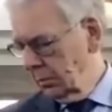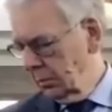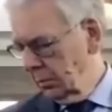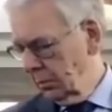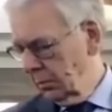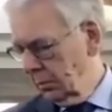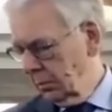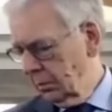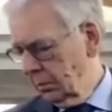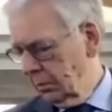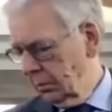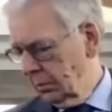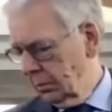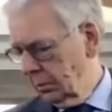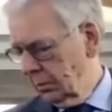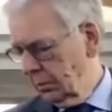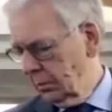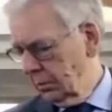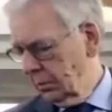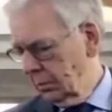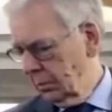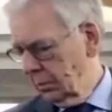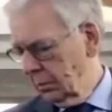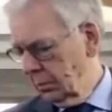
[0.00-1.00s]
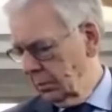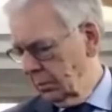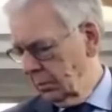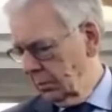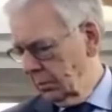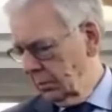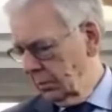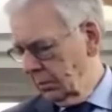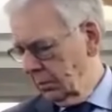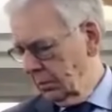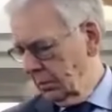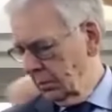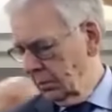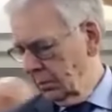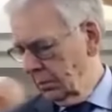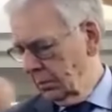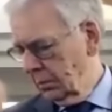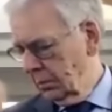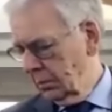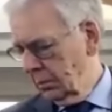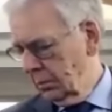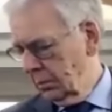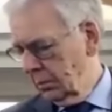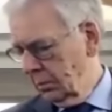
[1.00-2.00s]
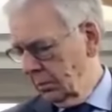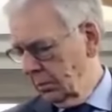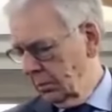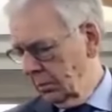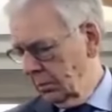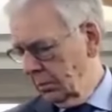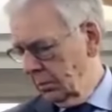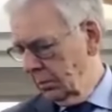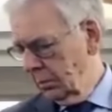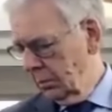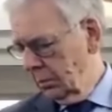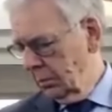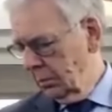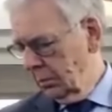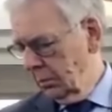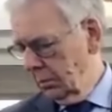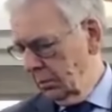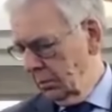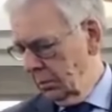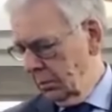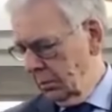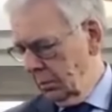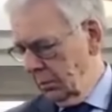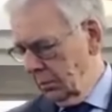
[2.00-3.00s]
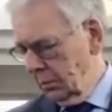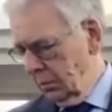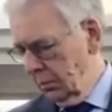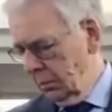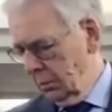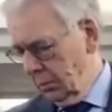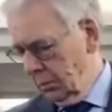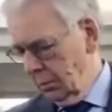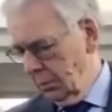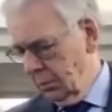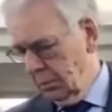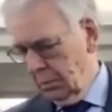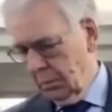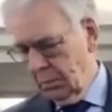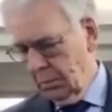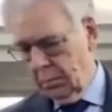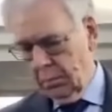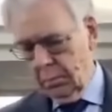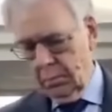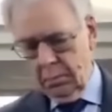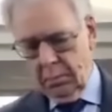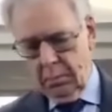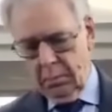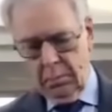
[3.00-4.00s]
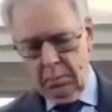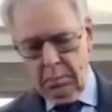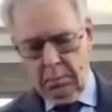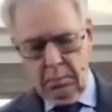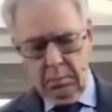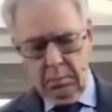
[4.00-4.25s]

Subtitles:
The person shown says nothing.